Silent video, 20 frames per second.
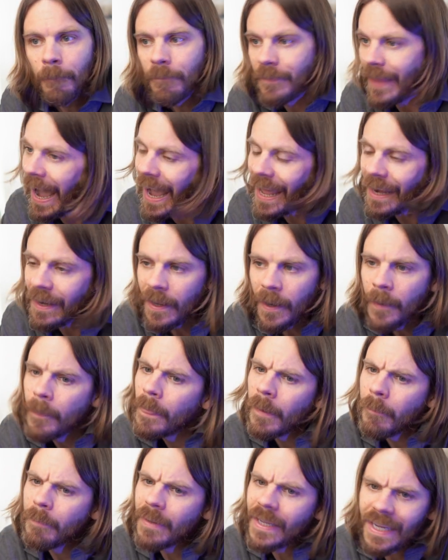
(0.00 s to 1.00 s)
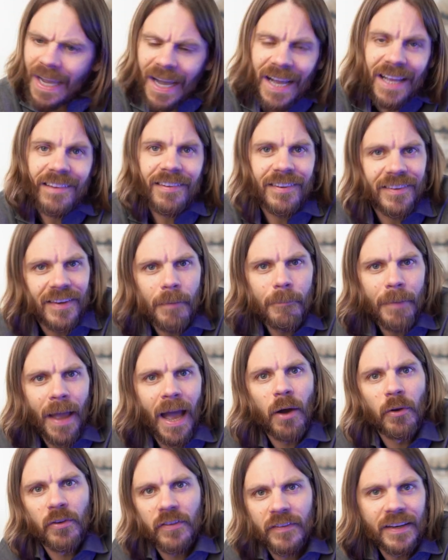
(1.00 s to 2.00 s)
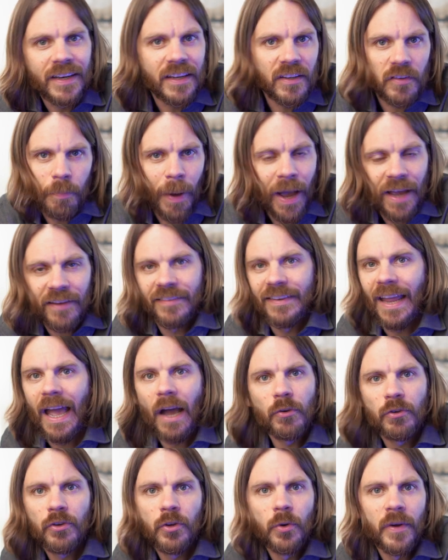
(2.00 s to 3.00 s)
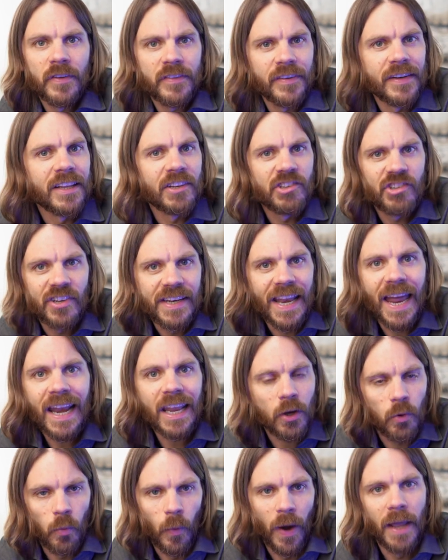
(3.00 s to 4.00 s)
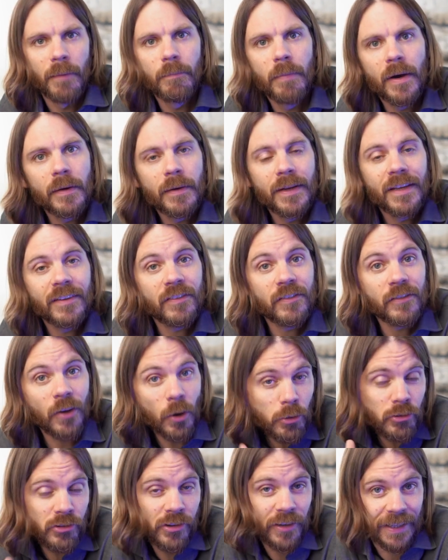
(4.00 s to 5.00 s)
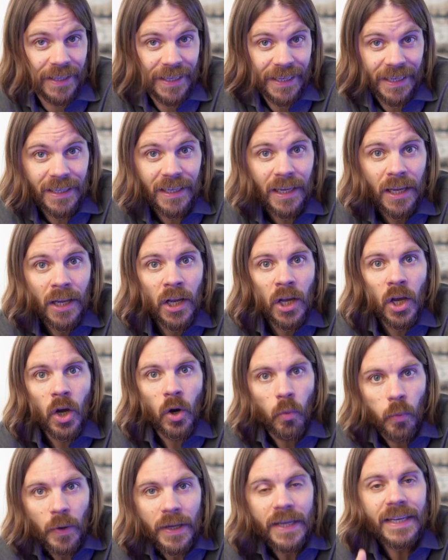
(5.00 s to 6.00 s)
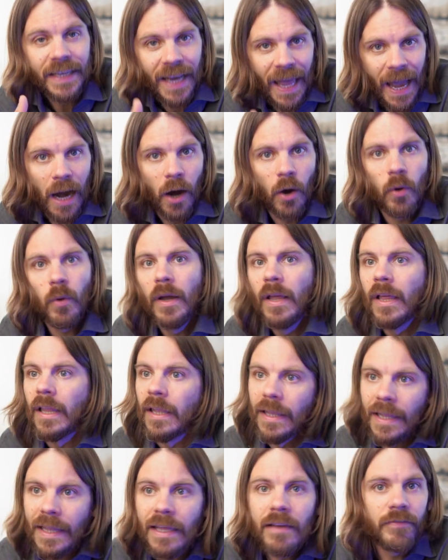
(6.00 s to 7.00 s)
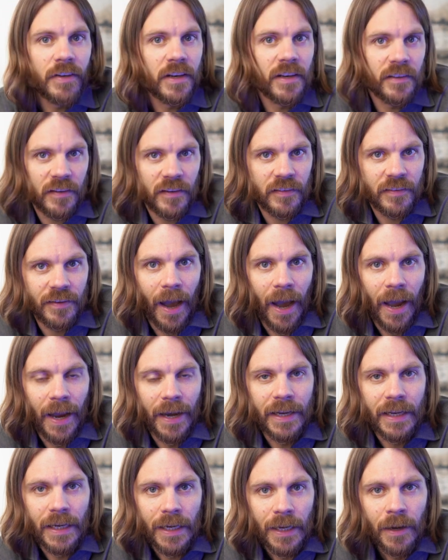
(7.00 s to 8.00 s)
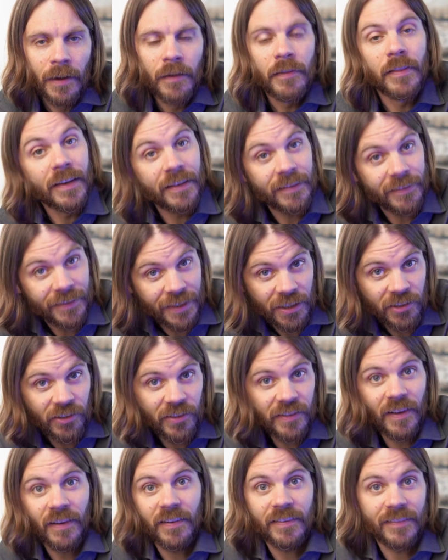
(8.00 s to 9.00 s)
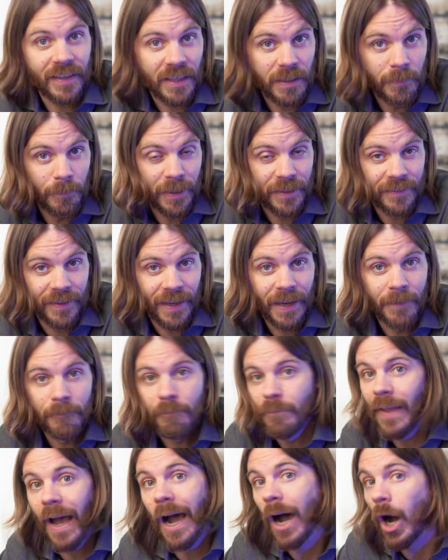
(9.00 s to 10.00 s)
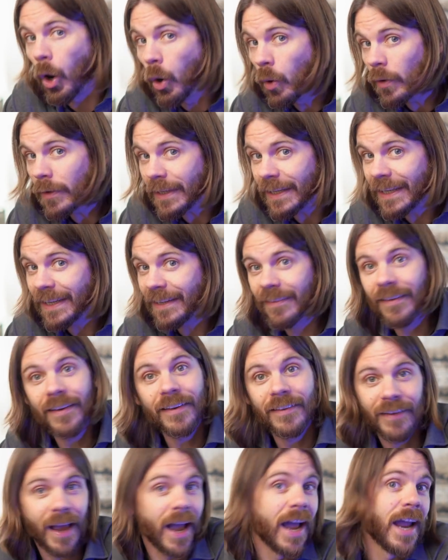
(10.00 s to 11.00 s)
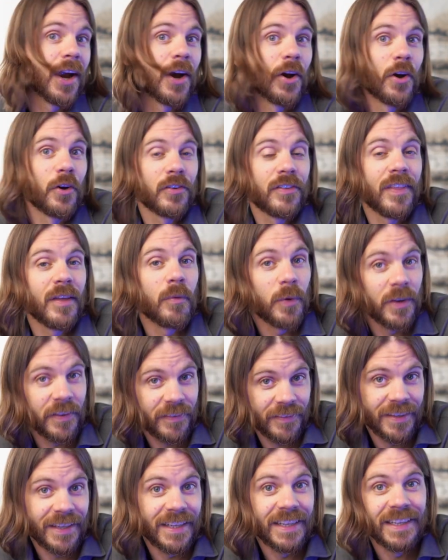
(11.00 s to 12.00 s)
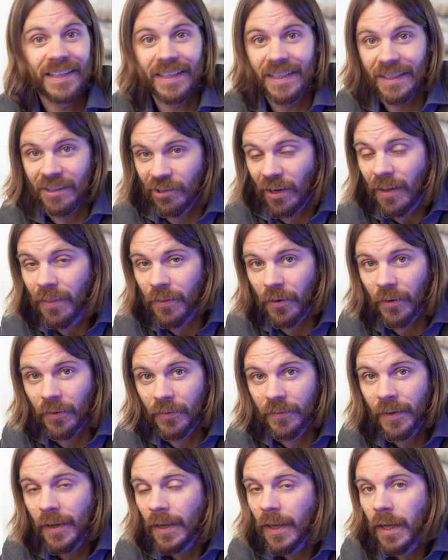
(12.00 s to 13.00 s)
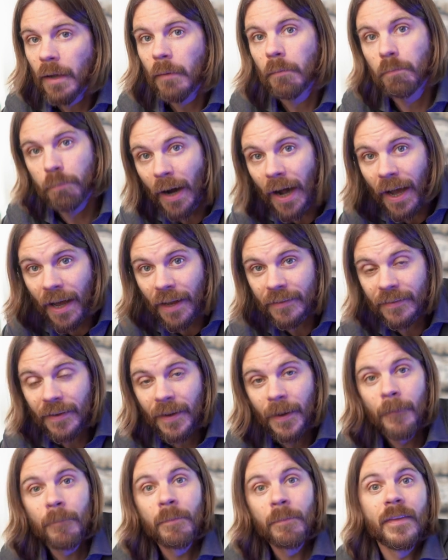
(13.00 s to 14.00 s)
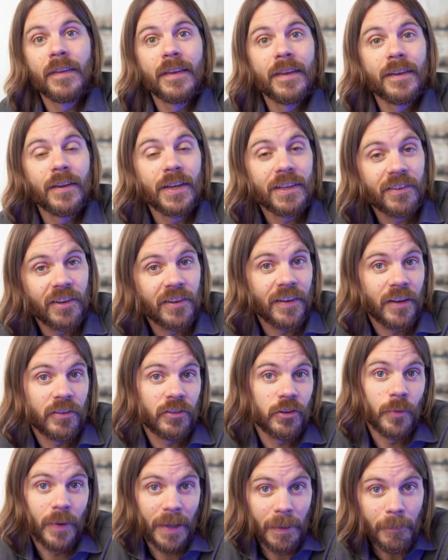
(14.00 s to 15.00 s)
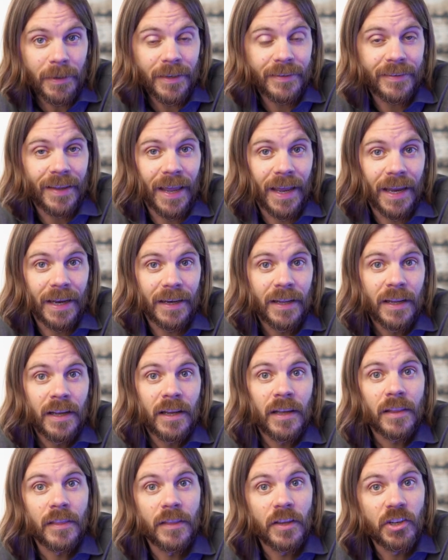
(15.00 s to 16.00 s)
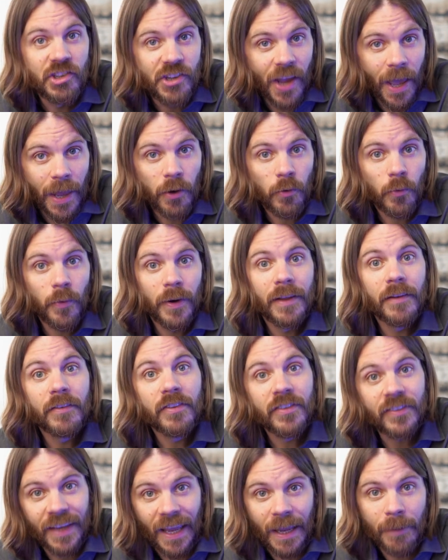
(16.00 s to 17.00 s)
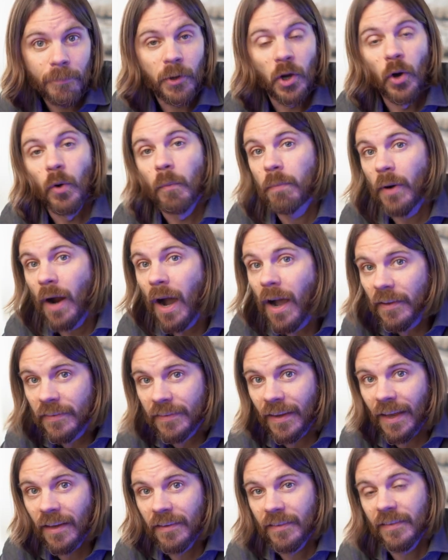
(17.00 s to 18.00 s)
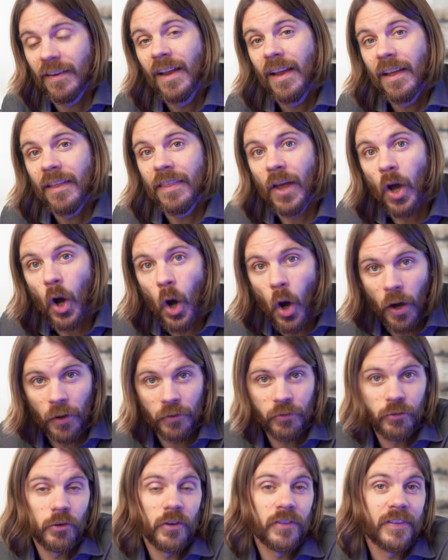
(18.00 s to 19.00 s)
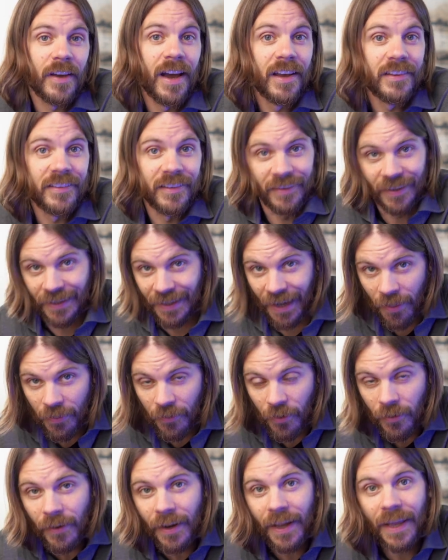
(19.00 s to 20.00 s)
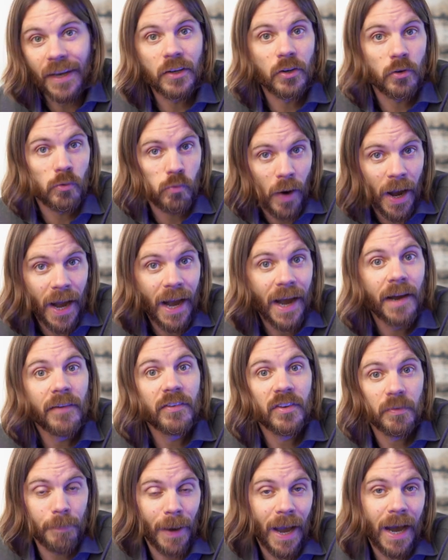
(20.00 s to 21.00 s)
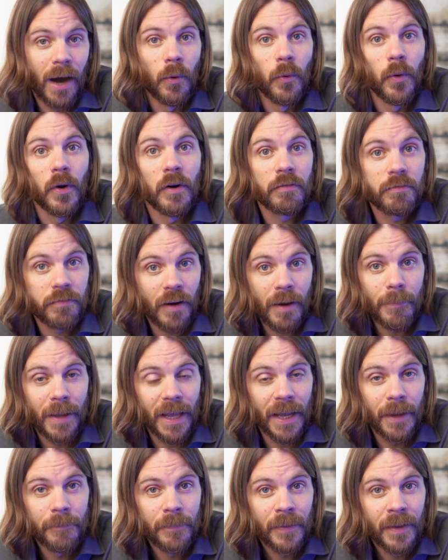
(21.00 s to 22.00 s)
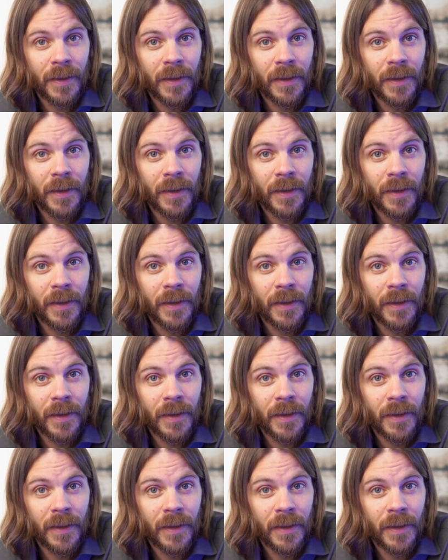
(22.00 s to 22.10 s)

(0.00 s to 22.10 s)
Not because somehow sin is passed down to us in a genetic way, but socially, we now live in a society that teaches us to imitate not only the desires that we see in each other's, but teaches us to imitate the generative scapegoat process that ostracizes another and derives power from it.